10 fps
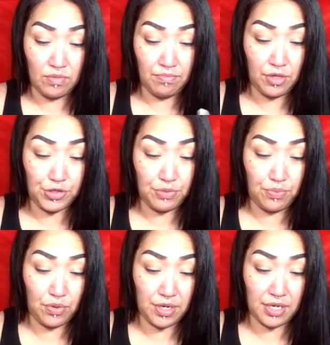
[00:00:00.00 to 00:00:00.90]
Most
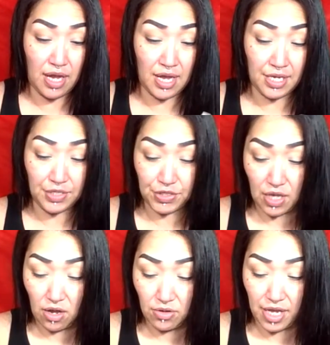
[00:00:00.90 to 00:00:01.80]
important guidance.
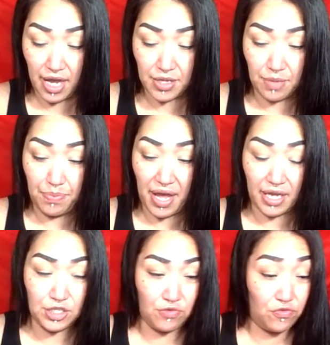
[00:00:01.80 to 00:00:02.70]
Okay, the
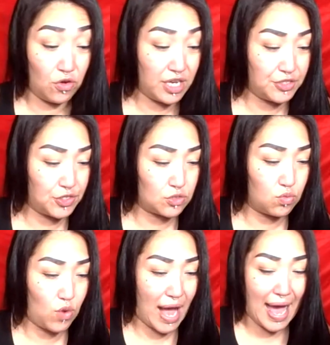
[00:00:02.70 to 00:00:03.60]
Page of Voices.
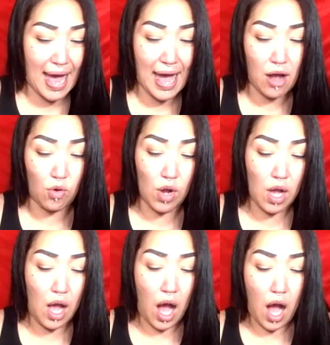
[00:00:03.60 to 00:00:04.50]
Wow,
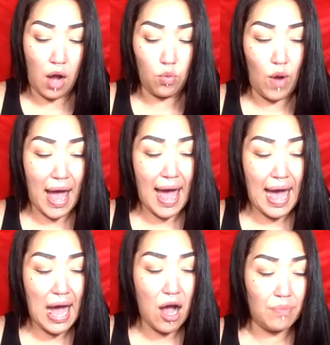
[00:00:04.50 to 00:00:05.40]

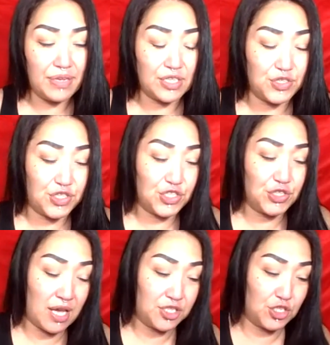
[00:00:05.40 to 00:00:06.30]
because this
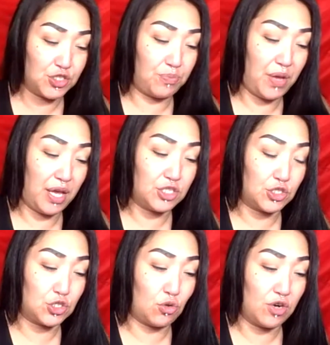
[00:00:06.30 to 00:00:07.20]
matches the Page of
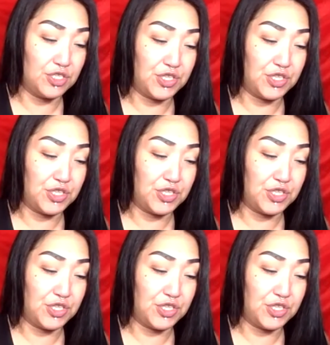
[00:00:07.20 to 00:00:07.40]
Swords